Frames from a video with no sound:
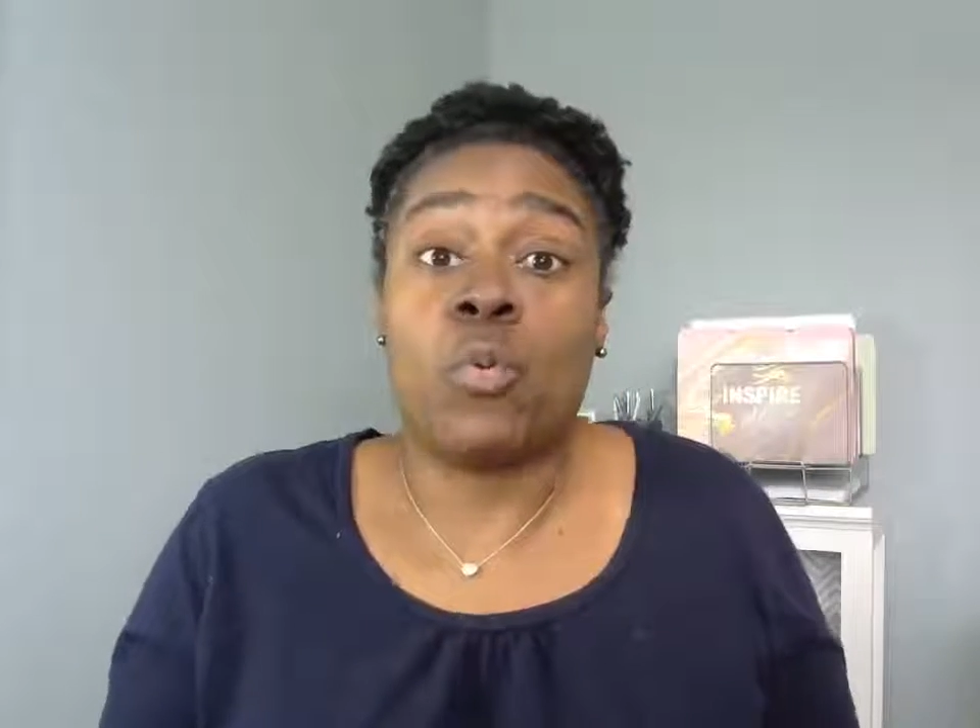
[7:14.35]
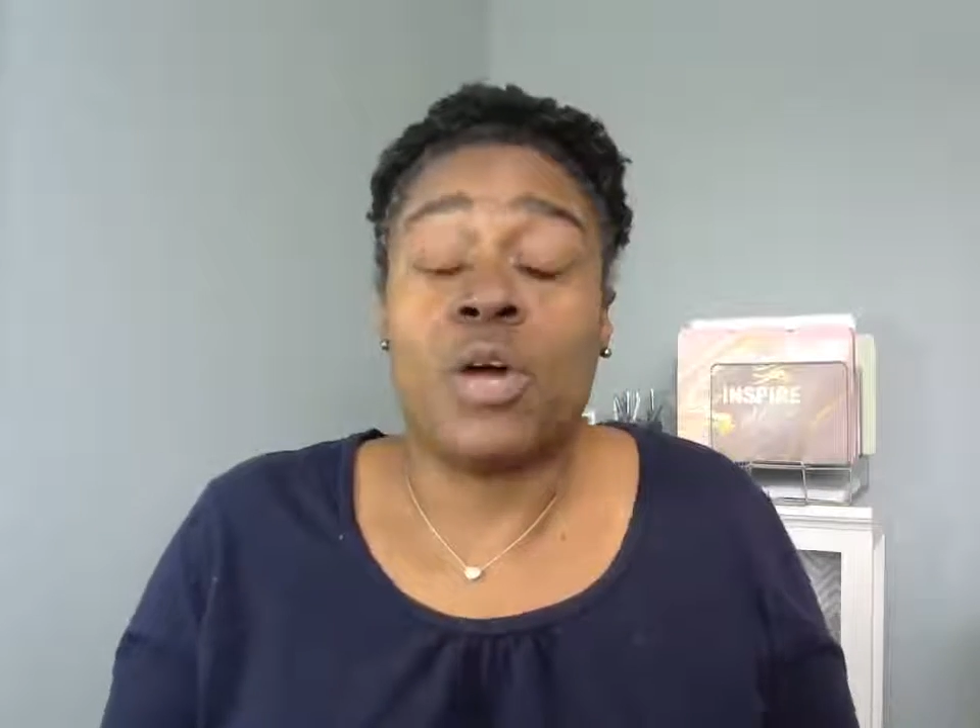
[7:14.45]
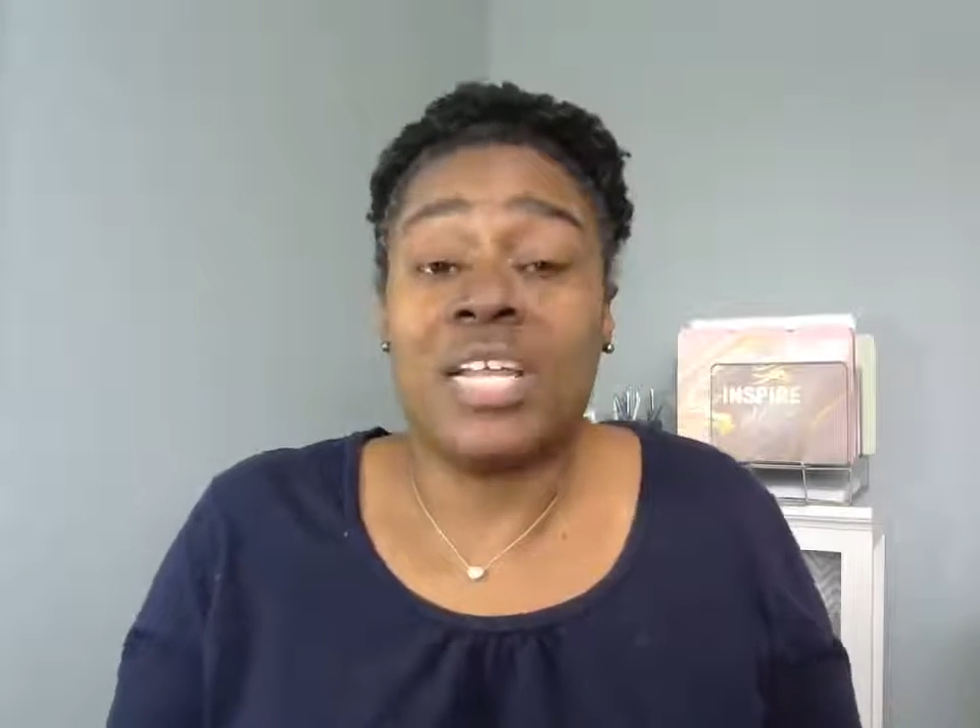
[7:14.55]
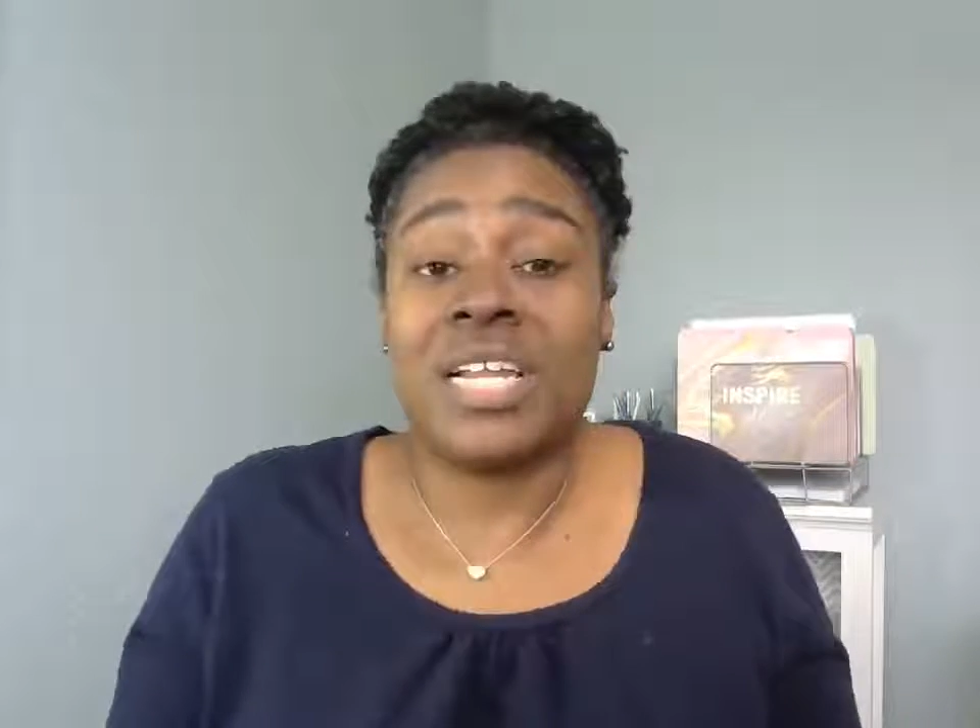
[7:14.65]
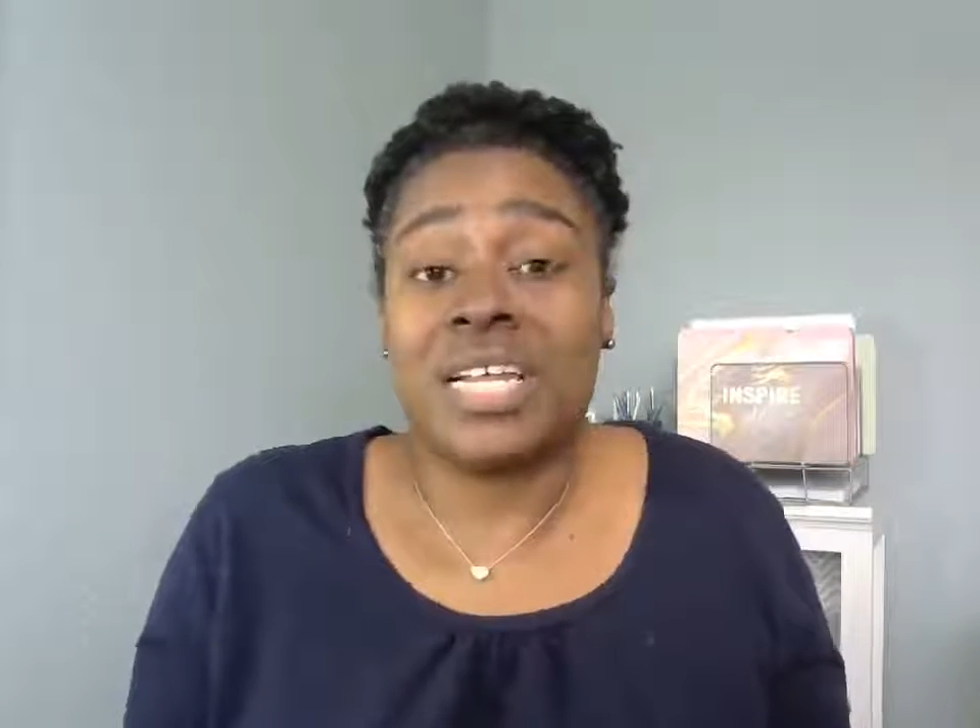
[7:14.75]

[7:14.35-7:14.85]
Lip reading: what it